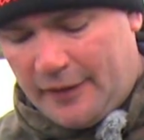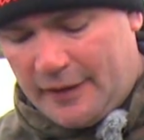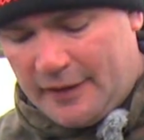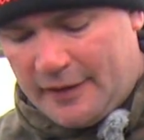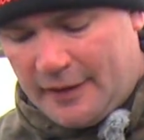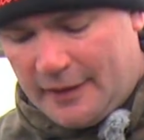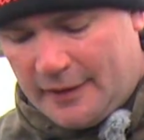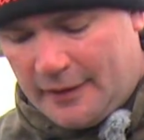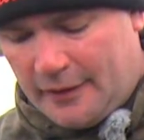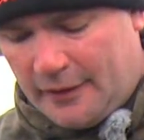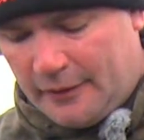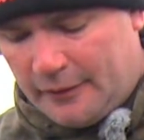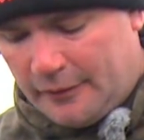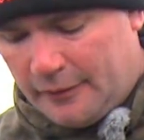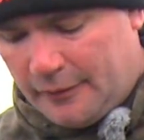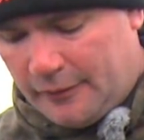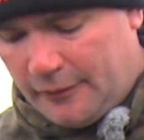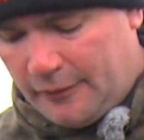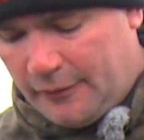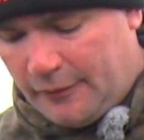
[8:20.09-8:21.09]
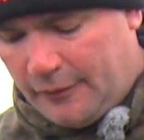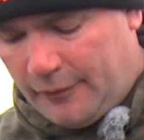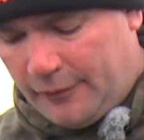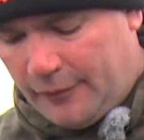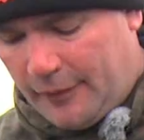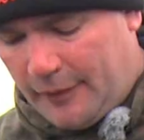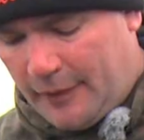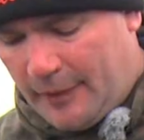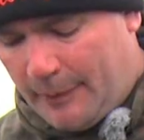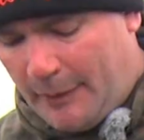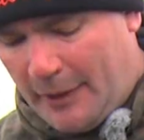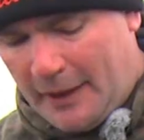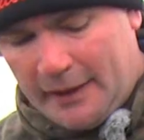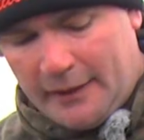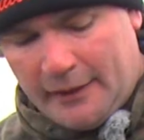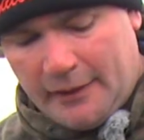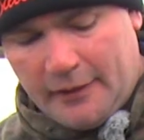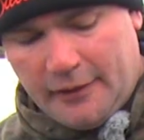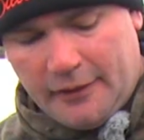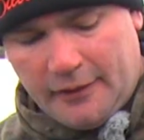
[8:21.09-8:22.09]
inches long from the bend
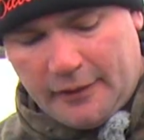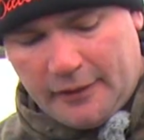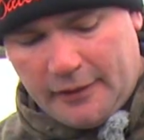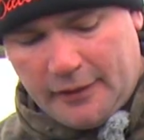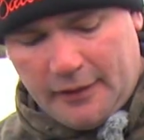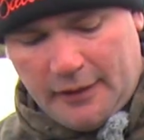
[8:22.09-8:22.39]
of the hook